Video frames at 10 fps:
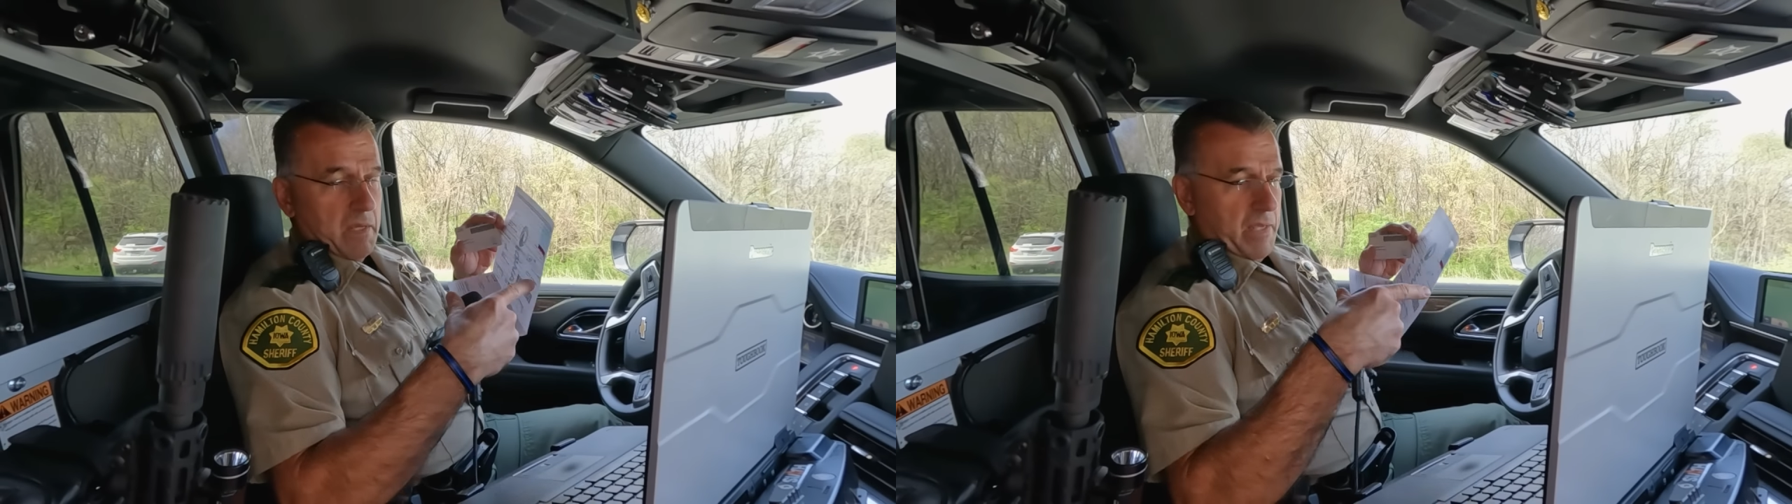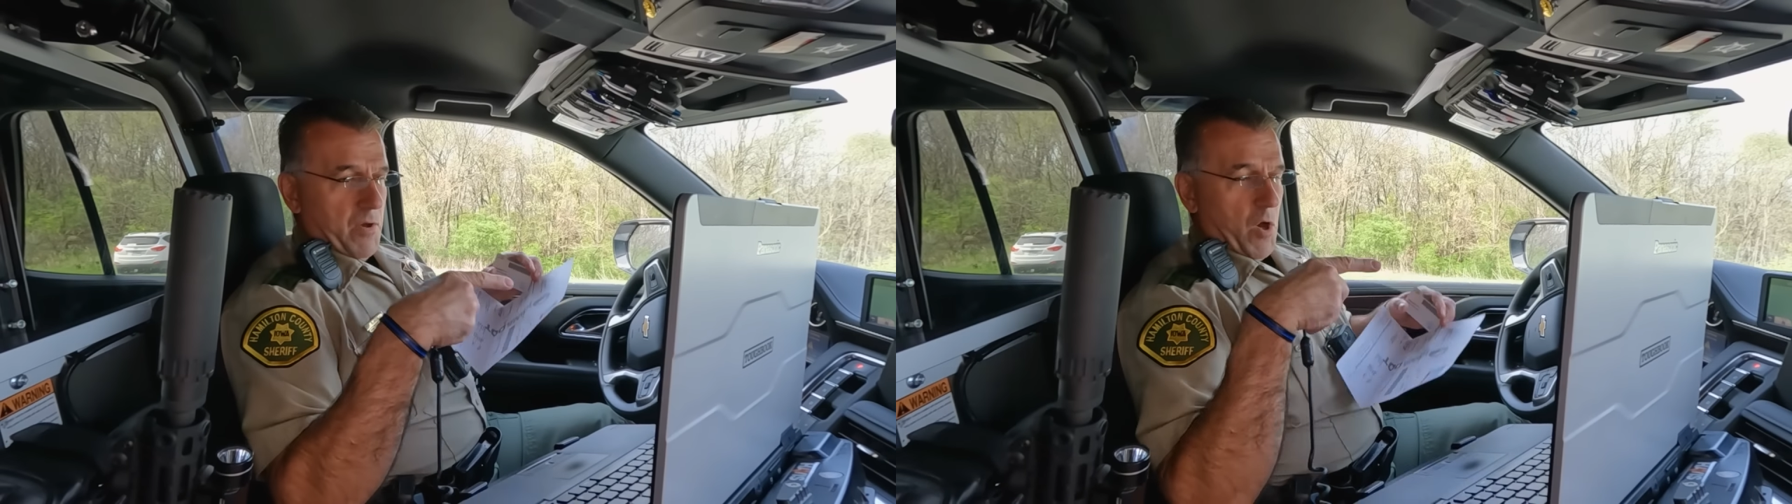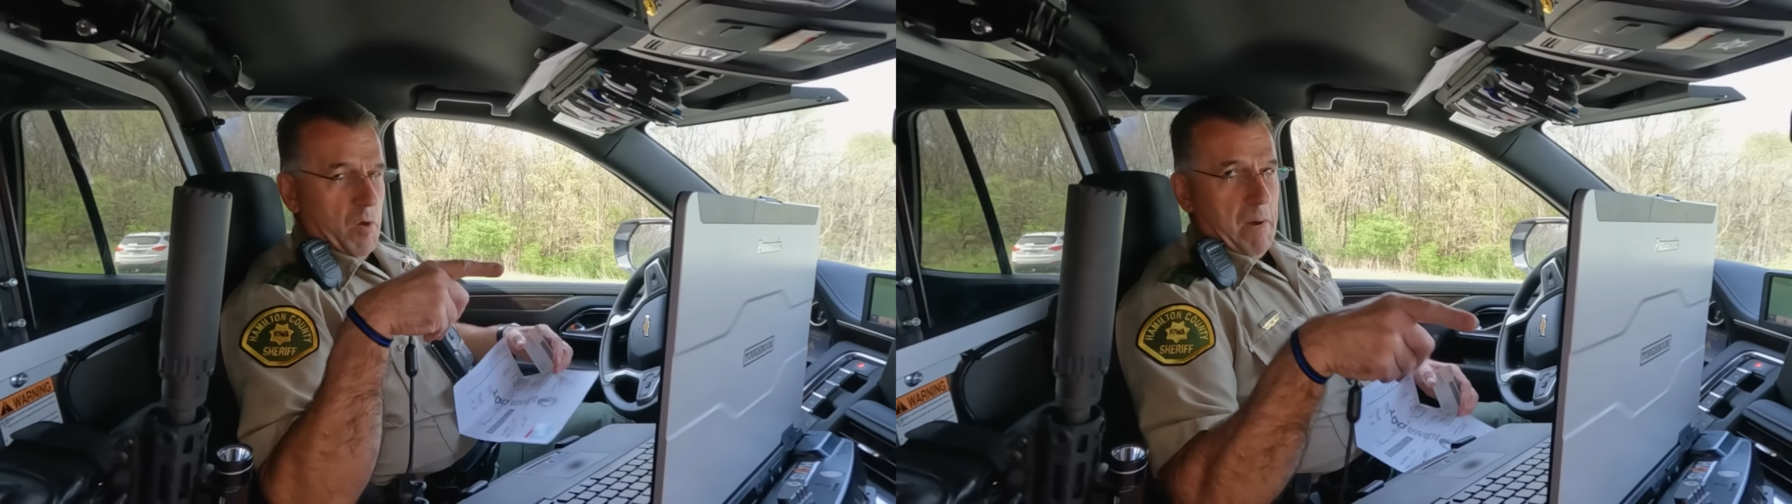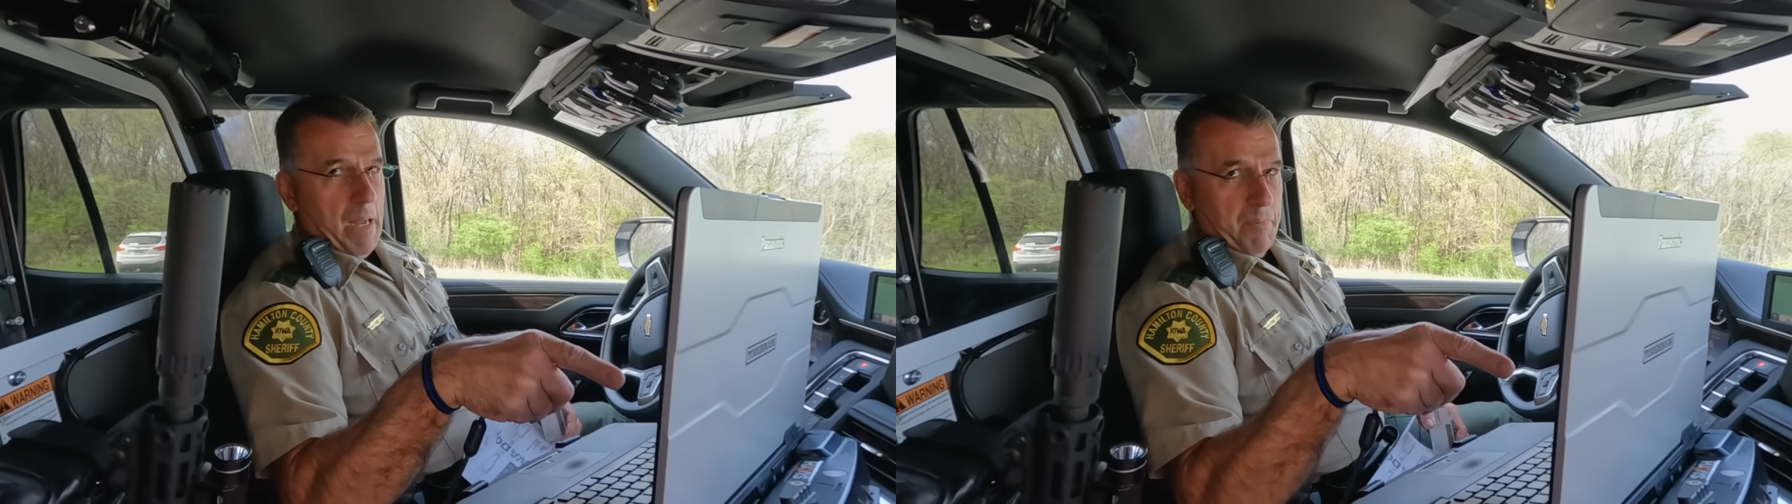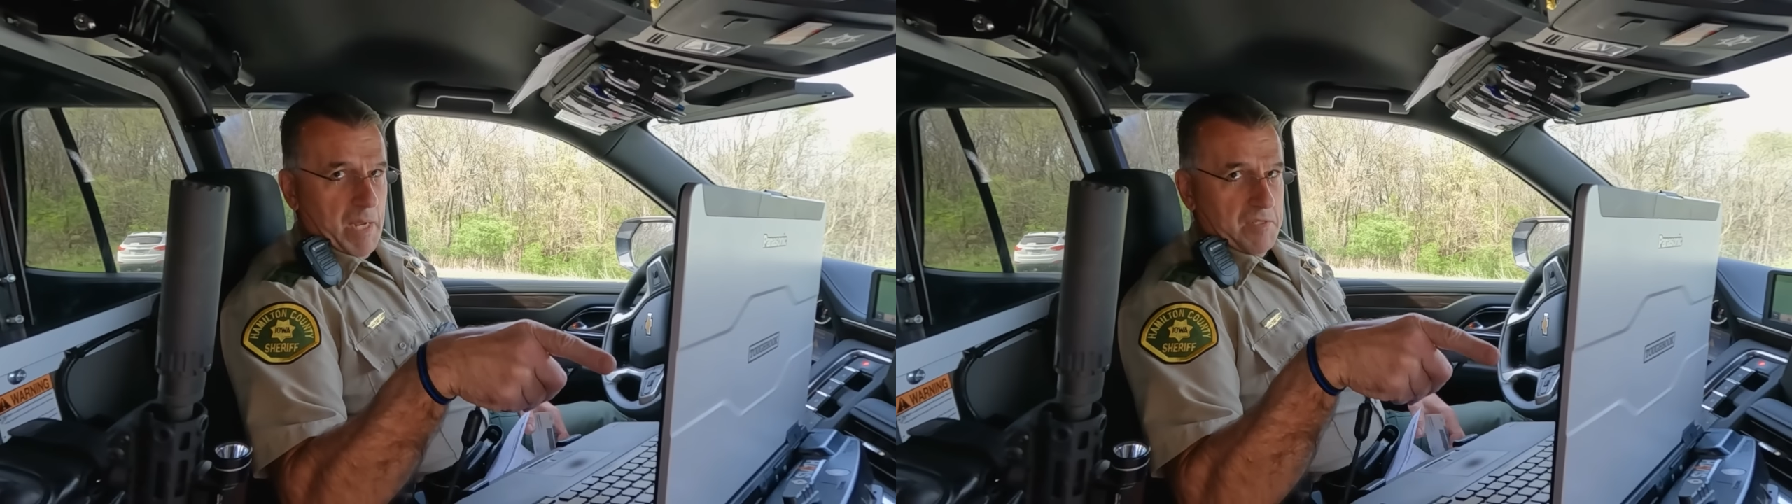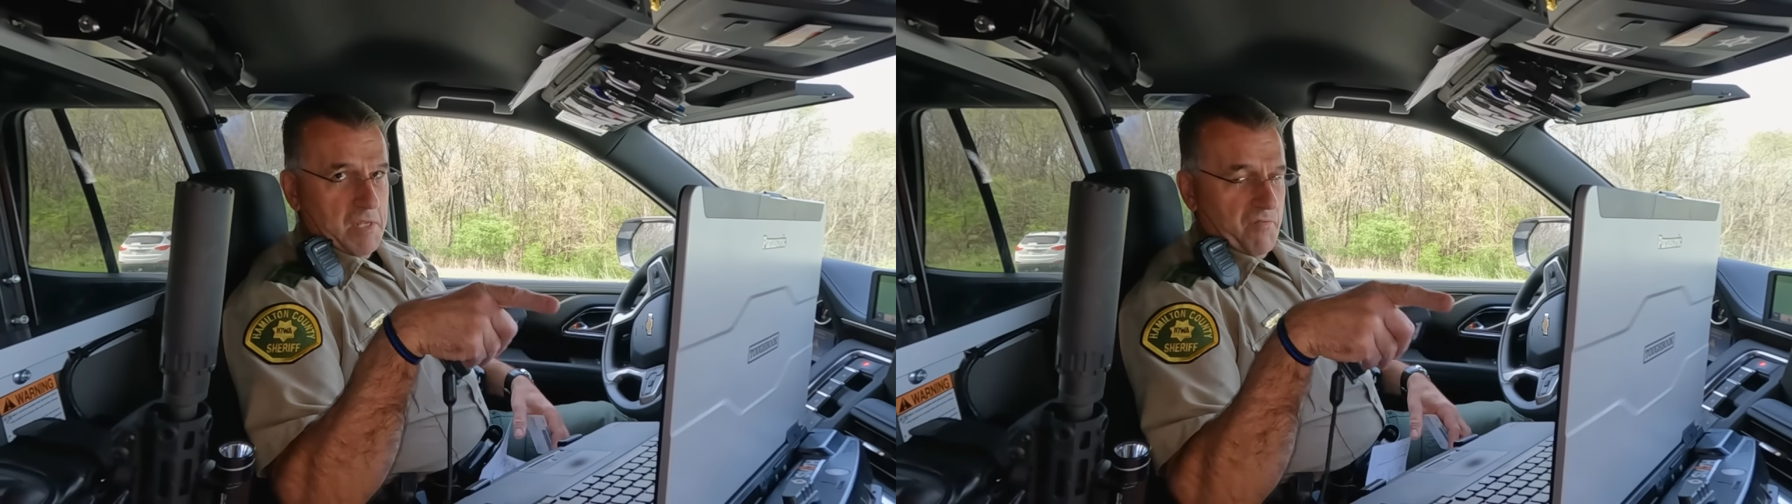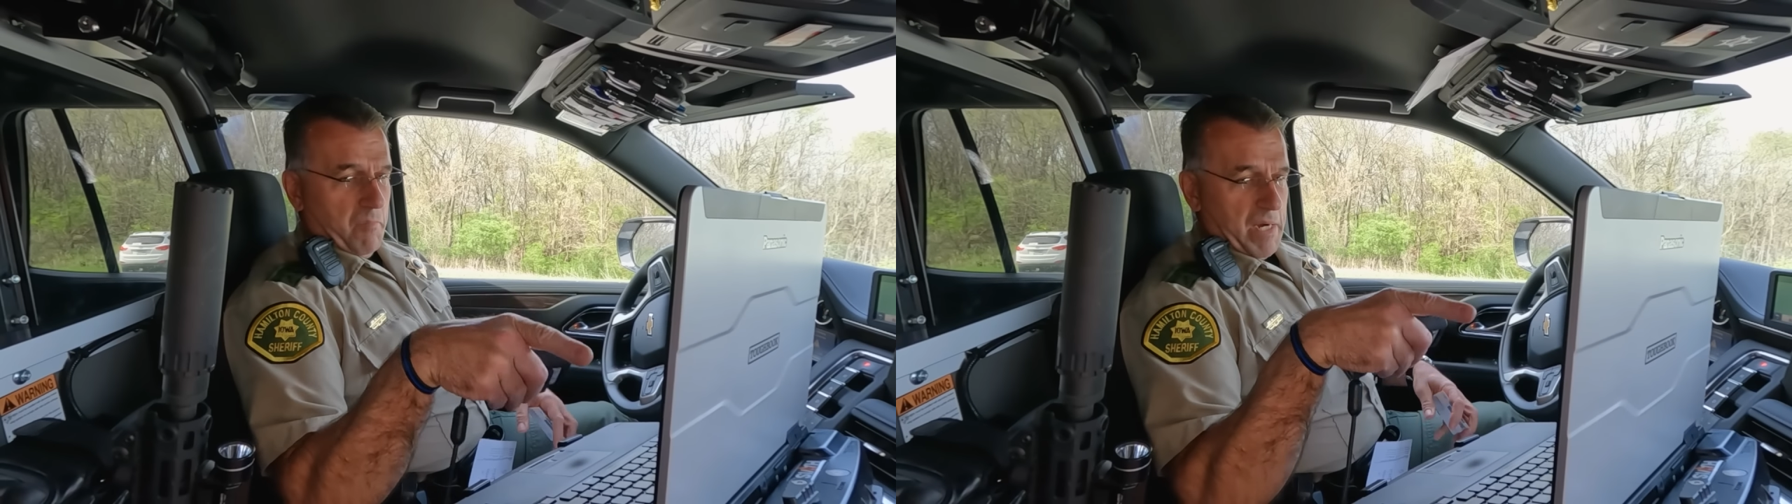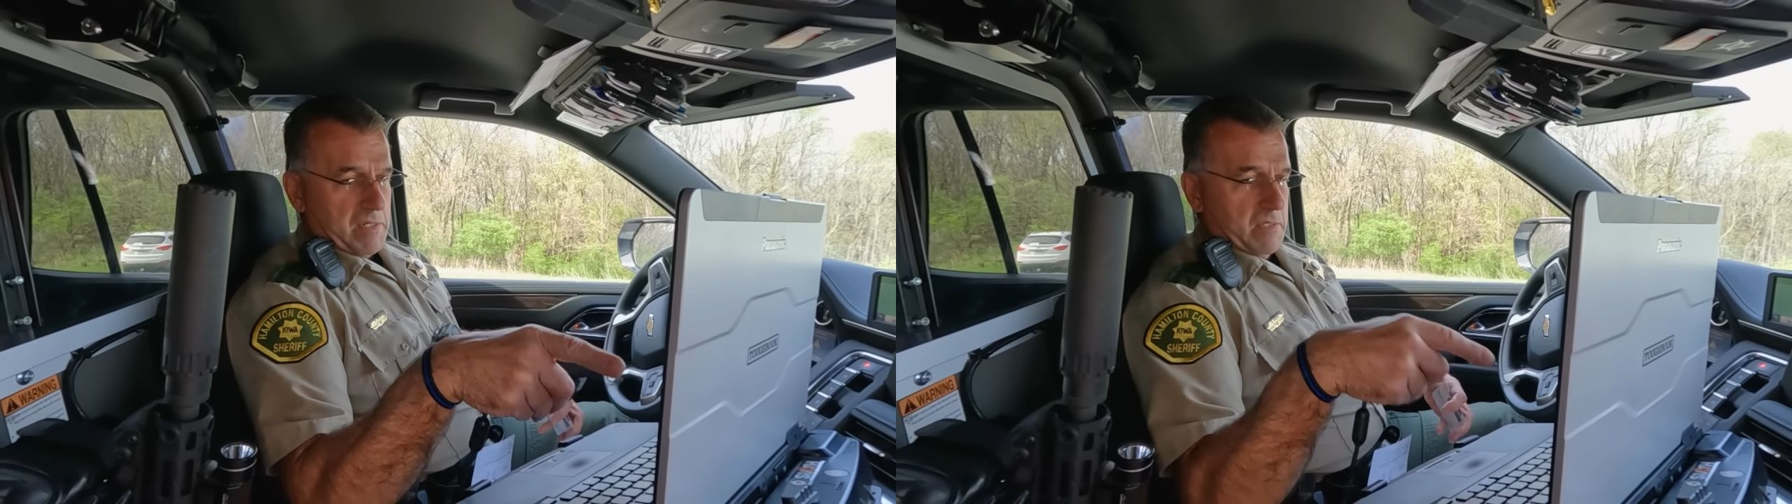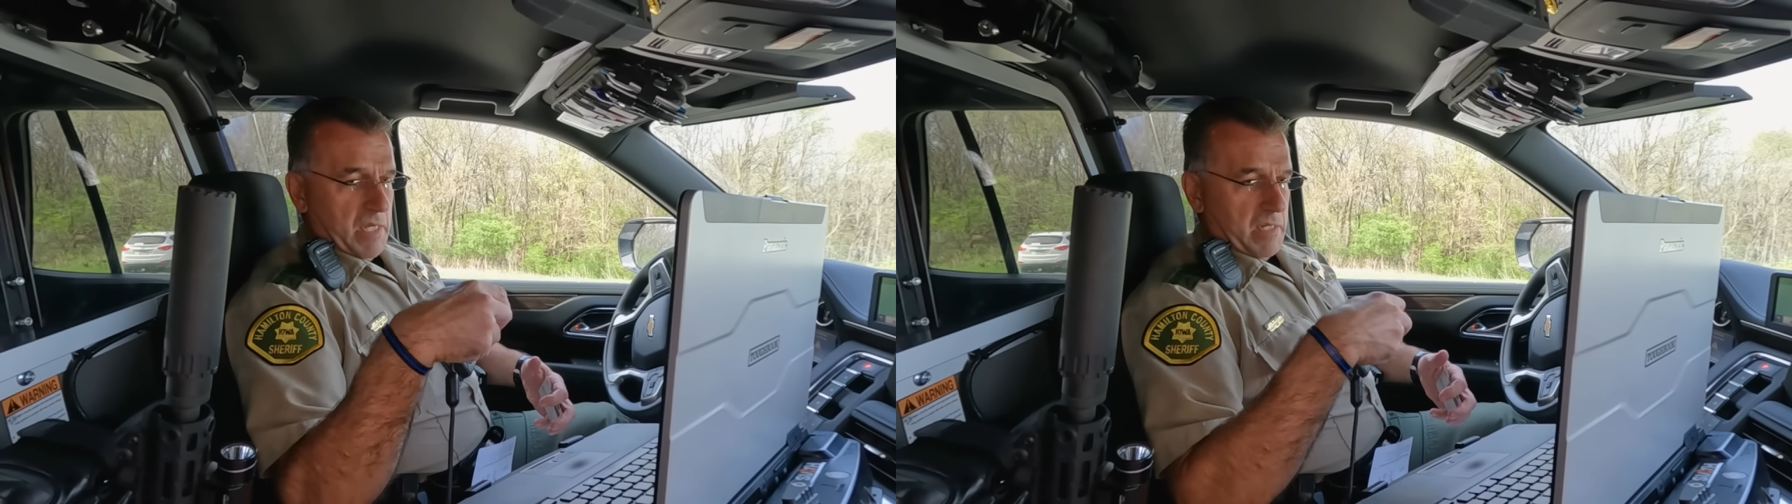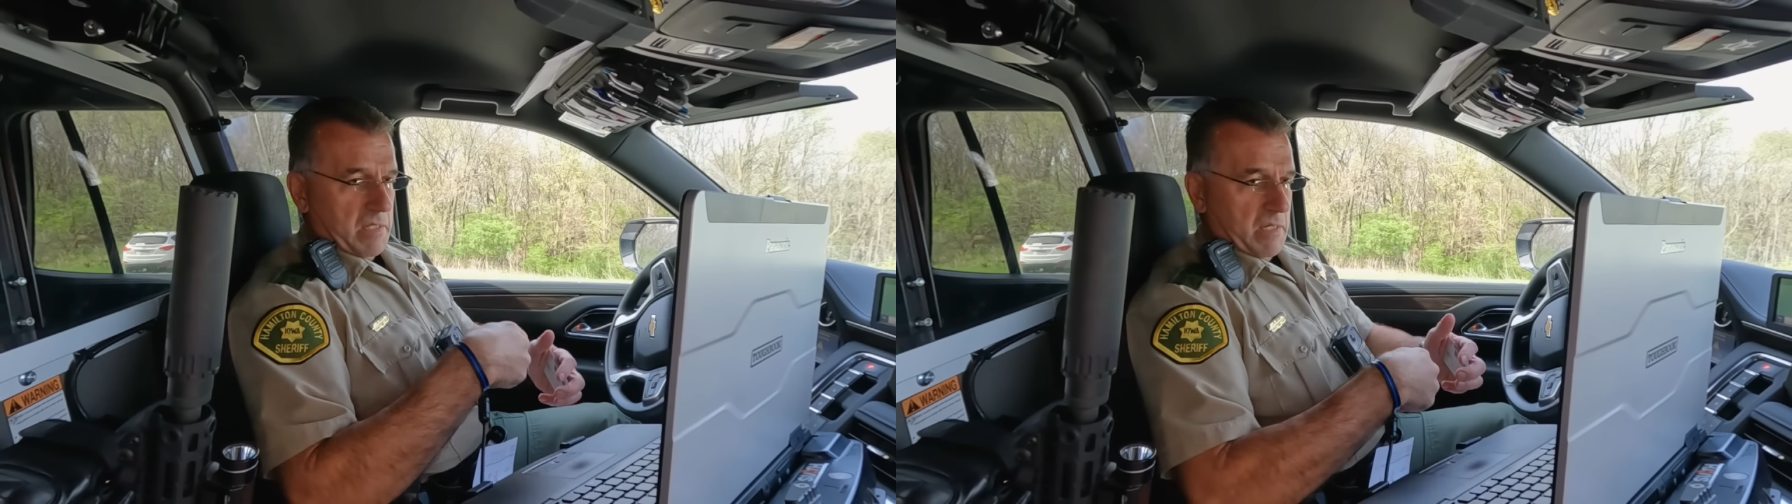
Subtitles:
It auto-populates the information onto